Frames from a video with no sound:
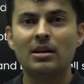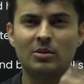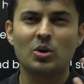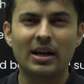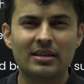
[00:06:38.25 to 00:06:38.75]

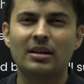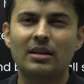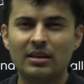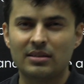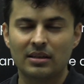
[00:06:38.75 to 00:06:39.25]
you can't
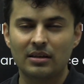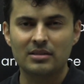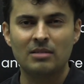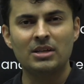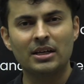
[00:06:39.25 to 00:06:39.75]
study a single
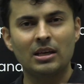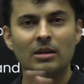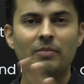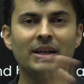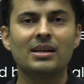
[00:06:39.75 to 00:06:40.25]
subject.
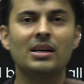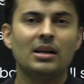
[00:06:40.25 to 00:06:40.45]
Keep it,